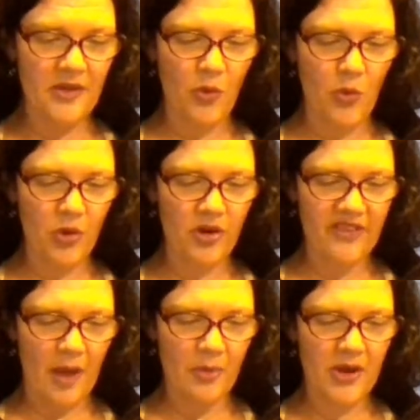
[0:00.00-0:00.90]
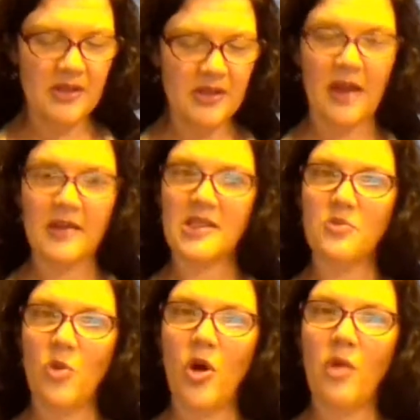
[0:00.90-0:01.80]
the water evaporates and a
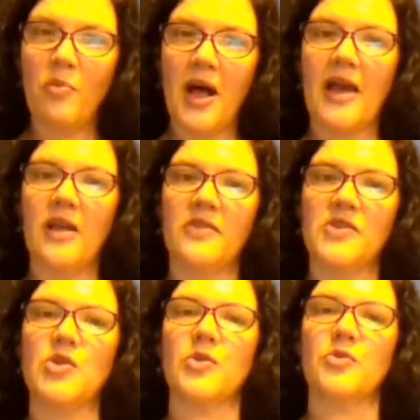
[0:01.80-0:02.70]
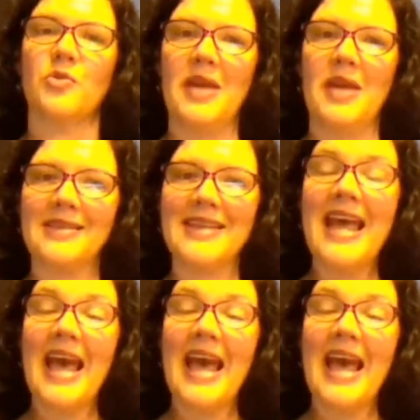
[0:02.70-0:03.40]
small pile of salt remains.